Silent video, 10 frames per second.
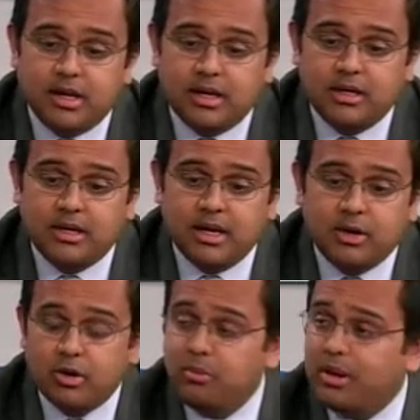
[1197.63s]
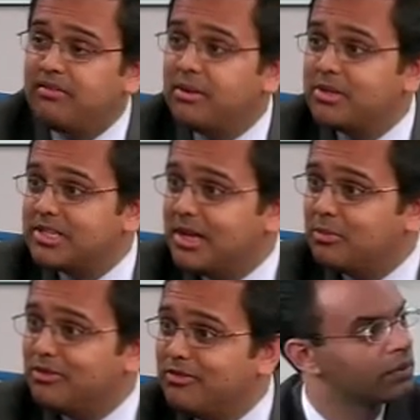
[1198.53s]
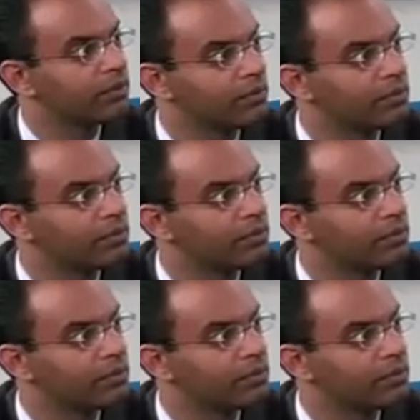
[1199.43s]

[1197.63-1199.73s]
and aortobifem is now prevented.